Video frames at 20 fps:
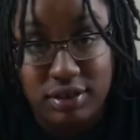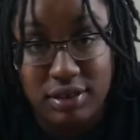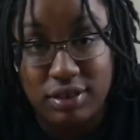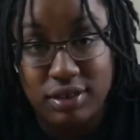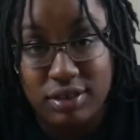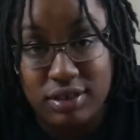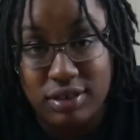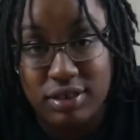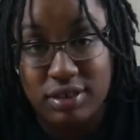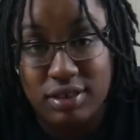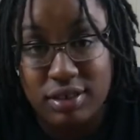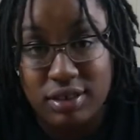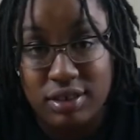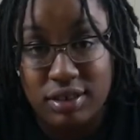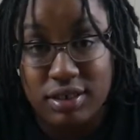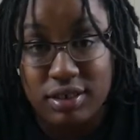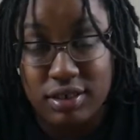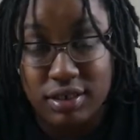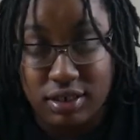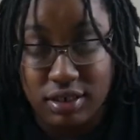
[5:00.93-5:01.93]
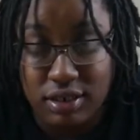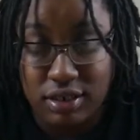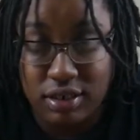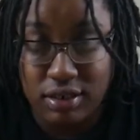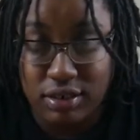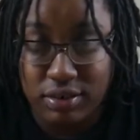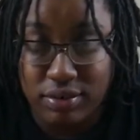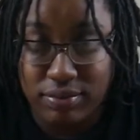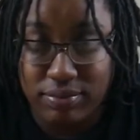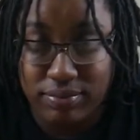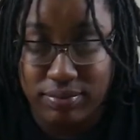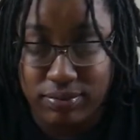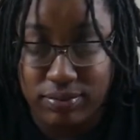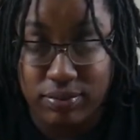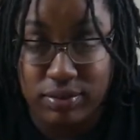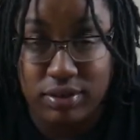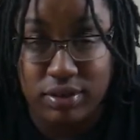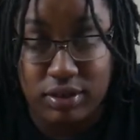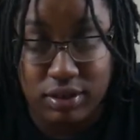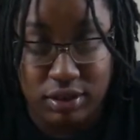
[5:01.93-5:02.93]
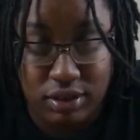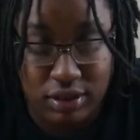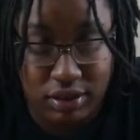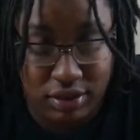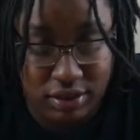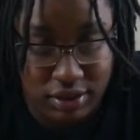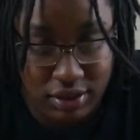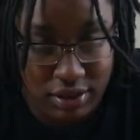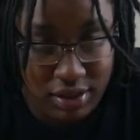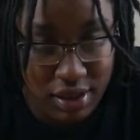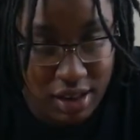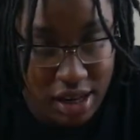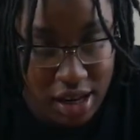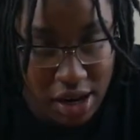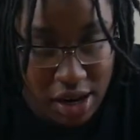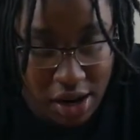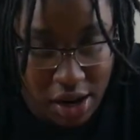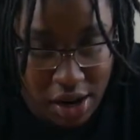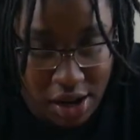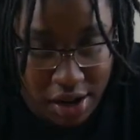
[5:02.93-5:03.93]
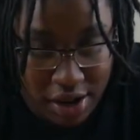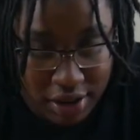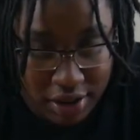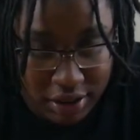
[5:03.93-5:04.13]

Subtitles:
No words are spoken by the person on screen.